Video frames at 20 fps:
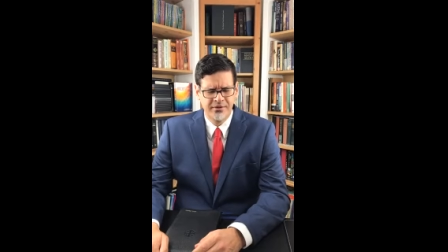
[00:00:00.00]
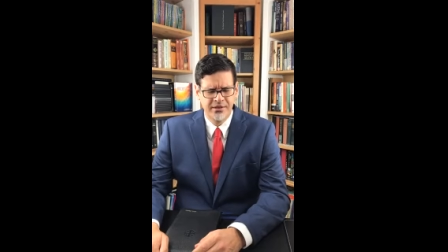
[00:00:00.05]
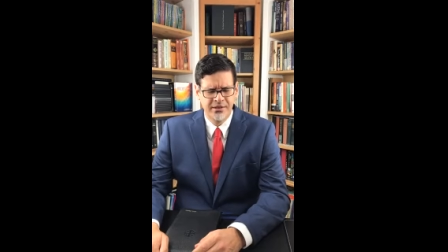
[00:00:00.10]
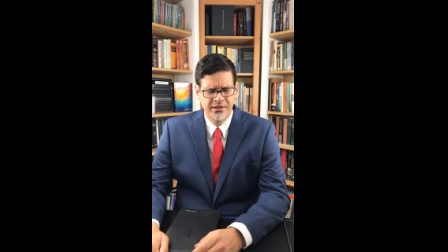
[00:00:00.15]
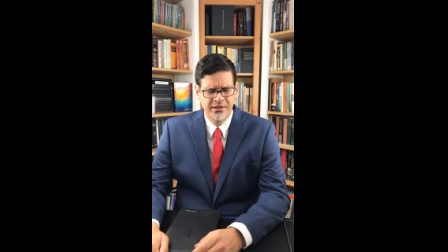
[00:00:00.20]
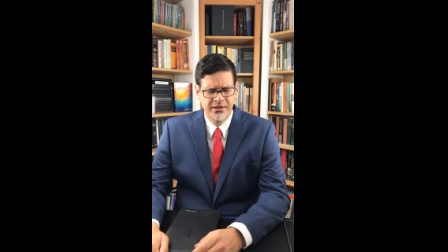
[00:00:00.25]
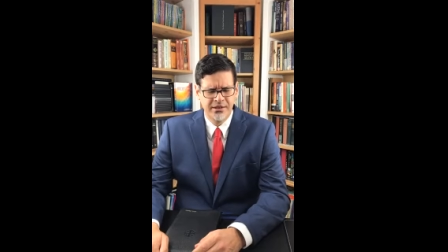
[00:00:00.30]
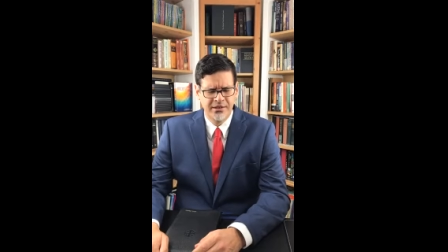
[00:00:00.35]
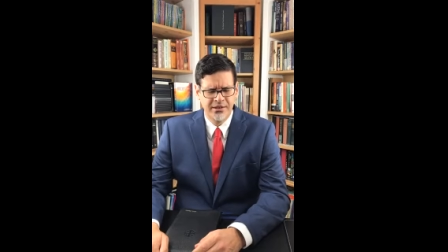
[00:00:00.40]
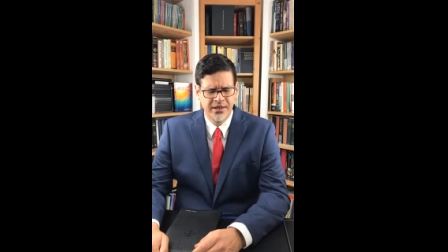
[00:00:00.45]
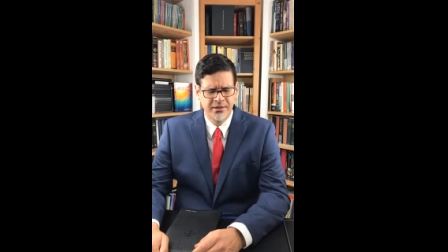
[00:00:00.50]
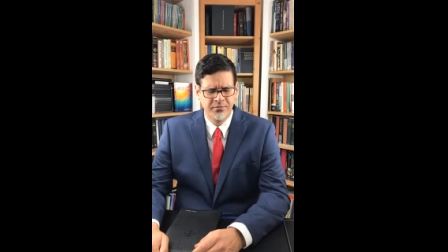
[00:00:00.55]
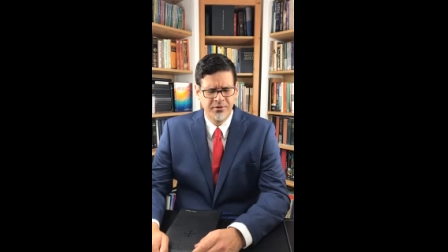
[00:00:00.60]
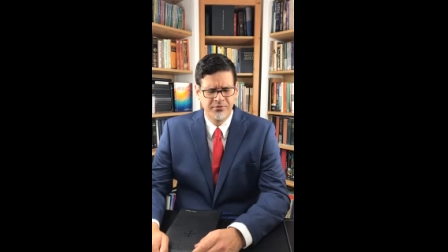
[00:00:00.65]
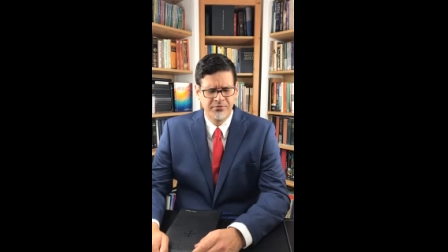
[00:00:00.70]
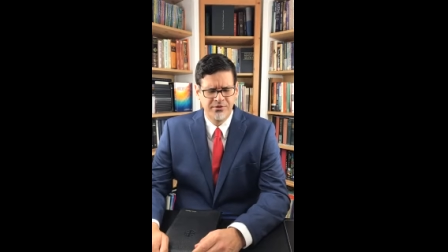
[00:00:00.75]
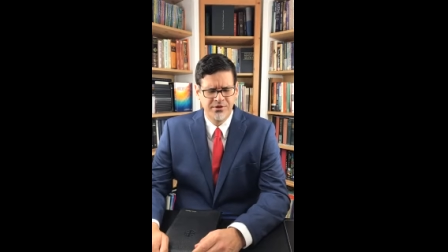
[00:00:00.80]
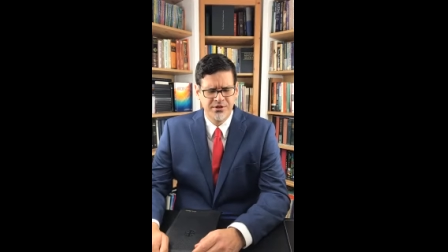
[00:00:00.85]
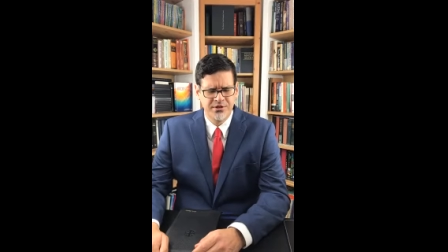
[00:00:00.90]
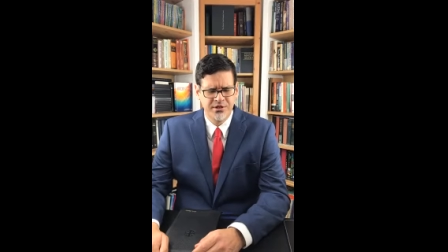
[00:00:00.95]
in the name
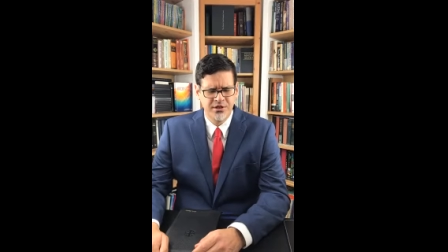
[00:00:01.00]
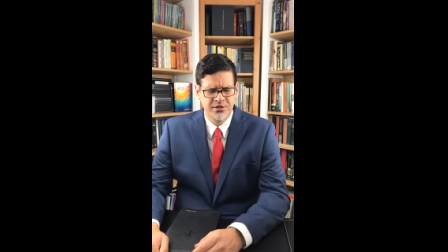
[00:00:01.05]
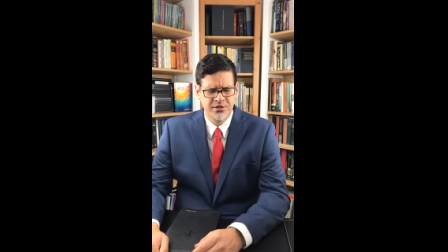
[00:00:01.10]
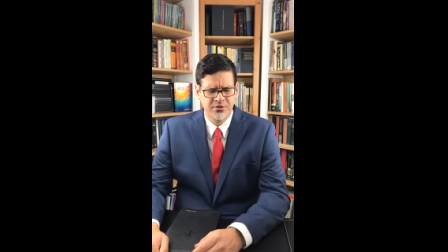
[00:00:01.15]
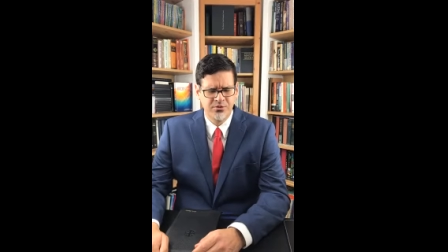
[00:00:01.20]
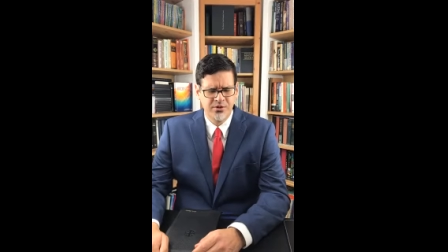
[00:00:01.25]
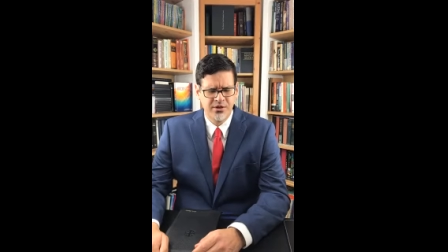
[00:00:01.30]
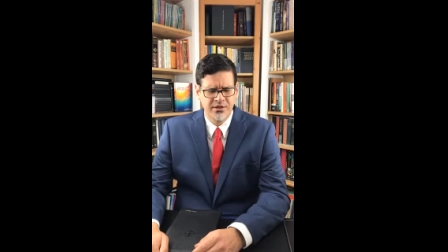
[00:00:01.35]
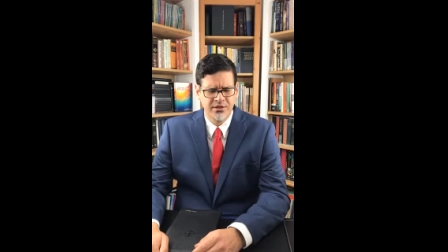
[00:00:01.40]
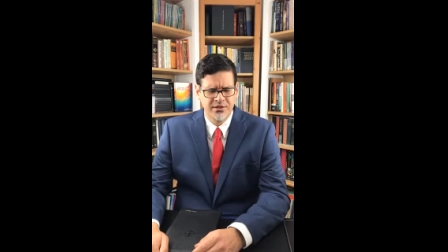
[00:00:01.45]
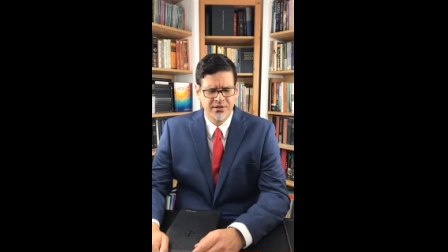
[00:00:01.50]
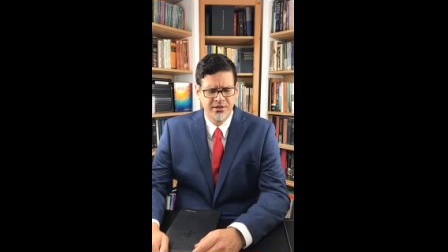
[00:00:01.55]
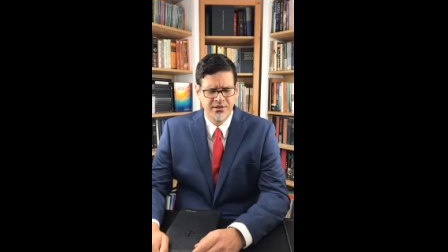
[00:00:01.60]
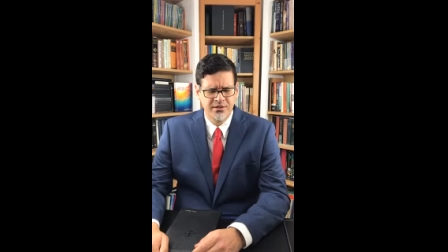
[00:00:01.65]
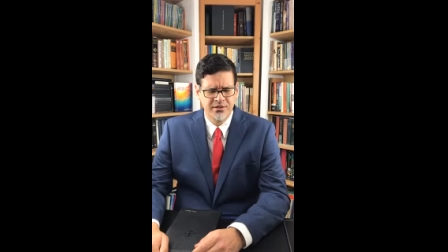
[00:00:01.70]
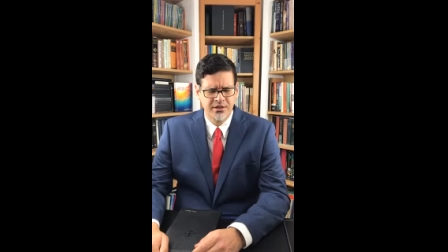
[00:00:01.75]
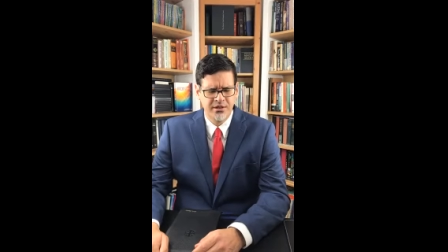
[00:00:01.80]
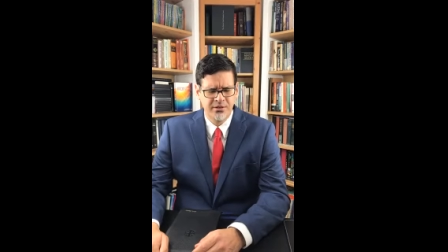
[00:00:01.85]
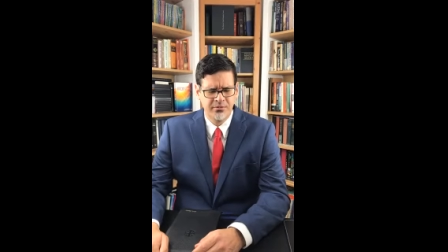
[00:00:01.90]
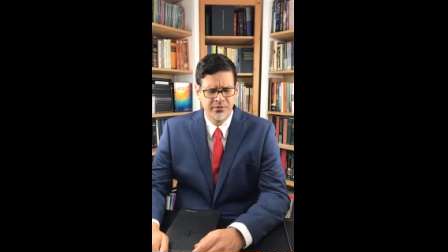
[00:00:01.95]
of Jesus Christ our
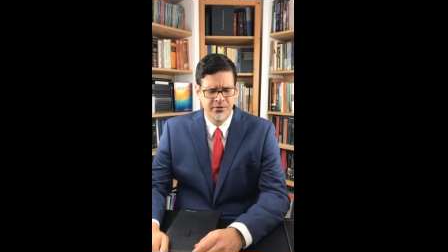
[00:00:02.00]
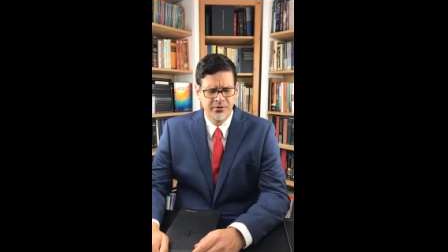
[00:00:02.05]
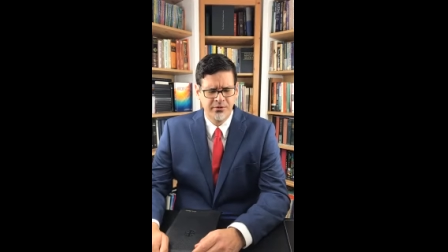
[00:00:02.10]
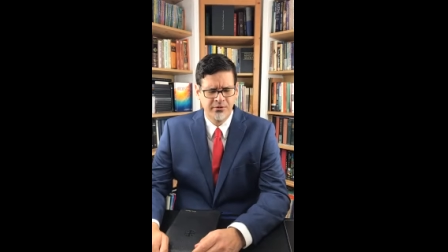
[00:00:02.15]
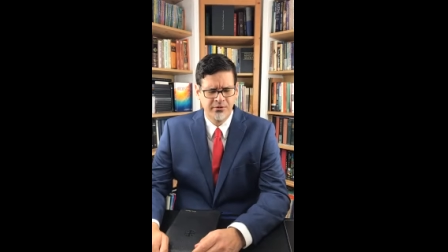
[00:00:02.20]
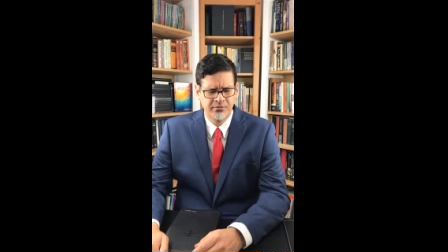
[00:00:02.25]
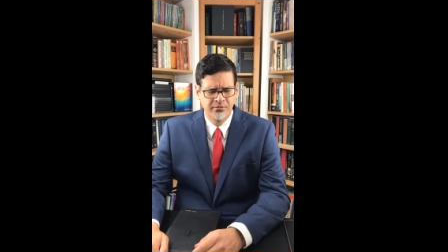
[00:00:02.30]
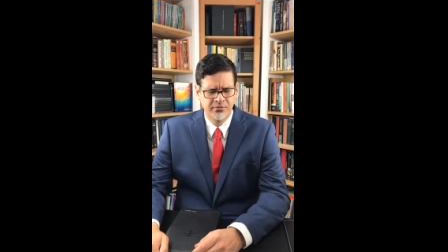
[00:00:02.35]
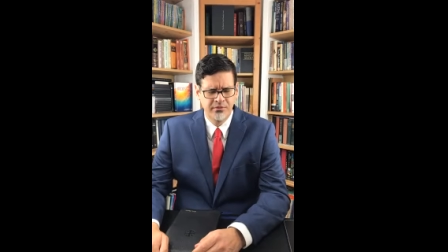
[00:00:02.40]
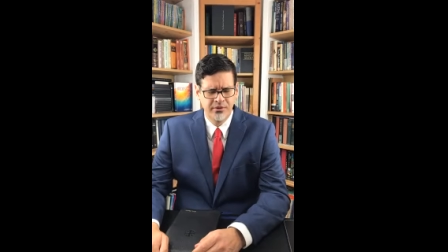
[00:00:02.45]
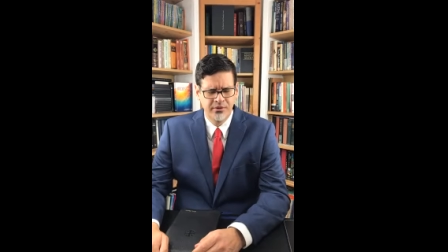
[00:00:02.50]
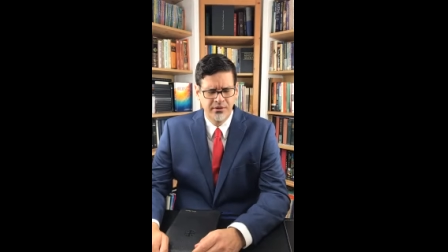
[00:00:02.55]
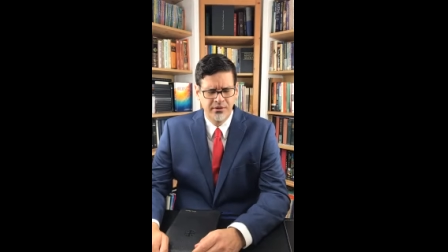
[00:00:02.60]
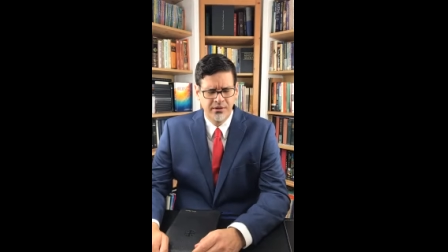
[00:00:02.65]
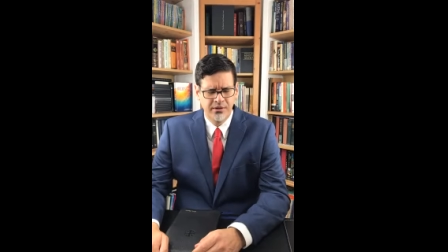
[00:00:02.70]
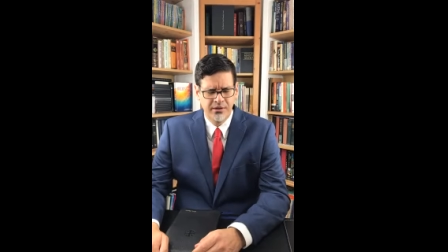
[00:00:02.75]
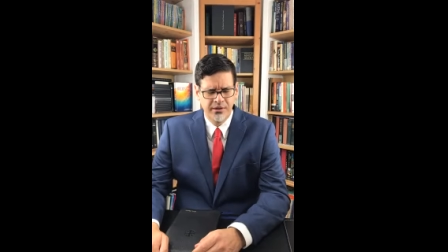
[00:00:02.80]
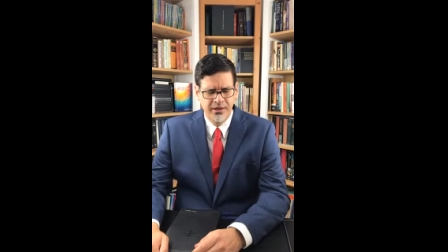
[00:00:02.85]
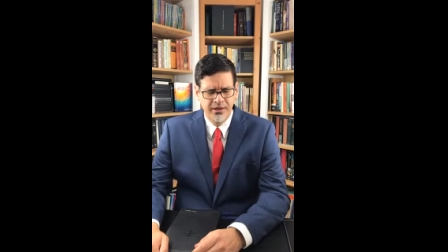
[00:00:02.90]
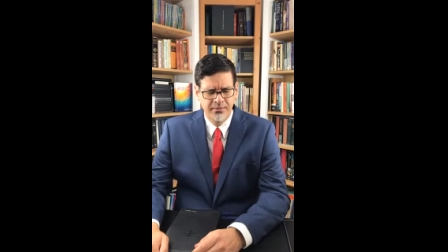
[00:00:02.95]
Savior.
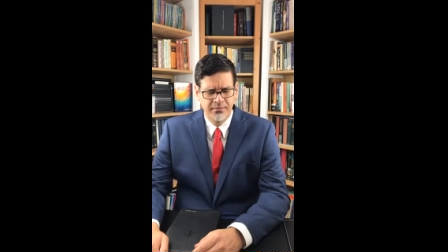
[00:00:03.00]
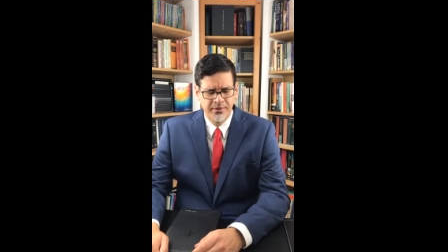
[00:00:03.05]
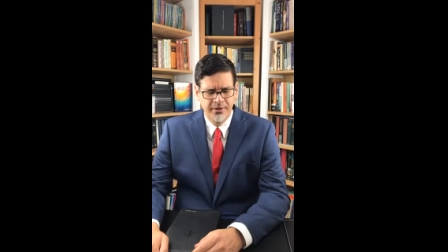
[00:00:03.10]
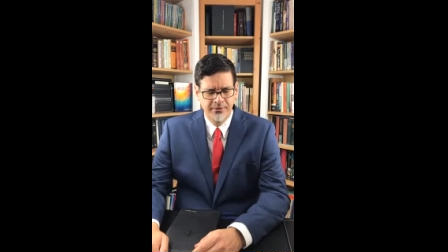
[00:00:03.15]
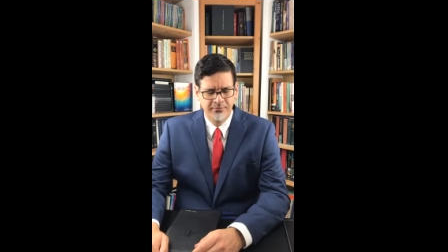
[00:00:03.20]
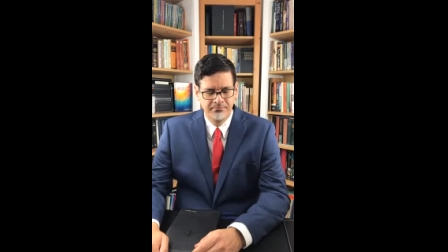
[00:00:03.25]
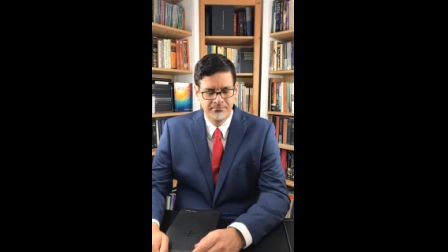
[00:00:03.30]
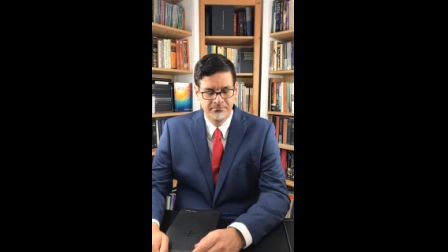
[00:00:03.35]
Amen.